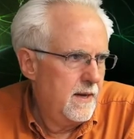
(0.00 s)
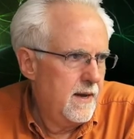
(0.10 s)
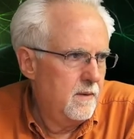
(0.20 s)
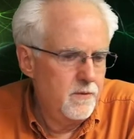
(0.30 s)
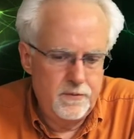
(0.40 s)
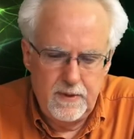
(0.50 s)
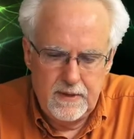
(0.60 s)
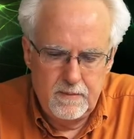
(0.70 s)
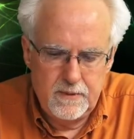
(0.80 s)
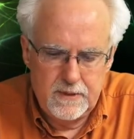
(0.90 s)
And I almost
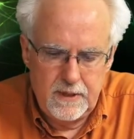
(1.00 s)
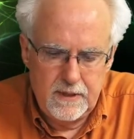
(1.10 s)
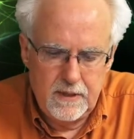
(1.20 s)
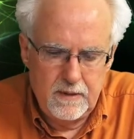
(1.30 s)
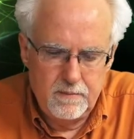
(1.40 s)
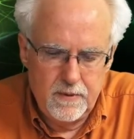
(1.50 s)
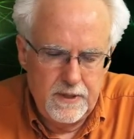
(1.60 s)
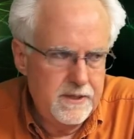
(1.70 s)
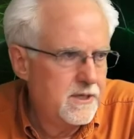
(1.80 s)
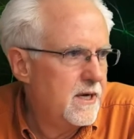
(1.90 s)
made that mistake again,
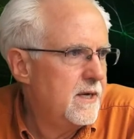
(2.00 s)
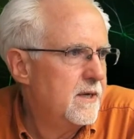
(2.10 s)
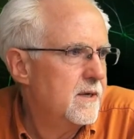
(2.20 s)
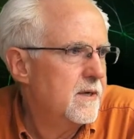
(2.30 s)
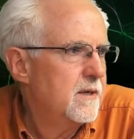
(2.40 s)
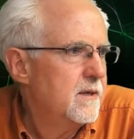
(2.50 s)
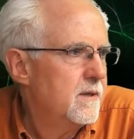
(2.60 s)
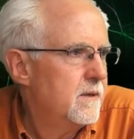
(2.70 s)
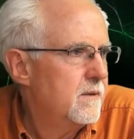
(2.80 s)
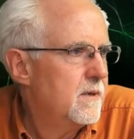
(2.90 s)
print j.
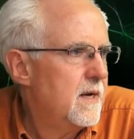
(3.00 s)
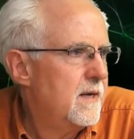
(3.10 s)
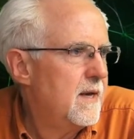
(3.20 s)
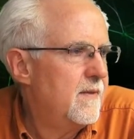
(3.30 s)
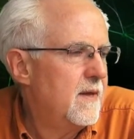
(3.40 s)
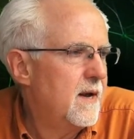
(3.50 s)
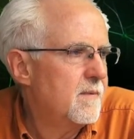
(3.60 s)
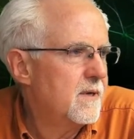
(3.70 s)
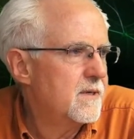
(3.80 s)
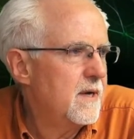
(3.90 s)
Okay, and then
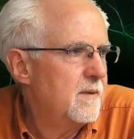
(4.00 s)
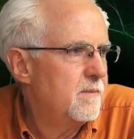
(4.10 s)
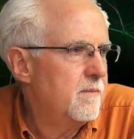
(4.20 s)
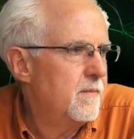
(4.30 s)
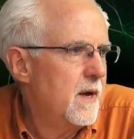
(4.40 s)
I'm going to say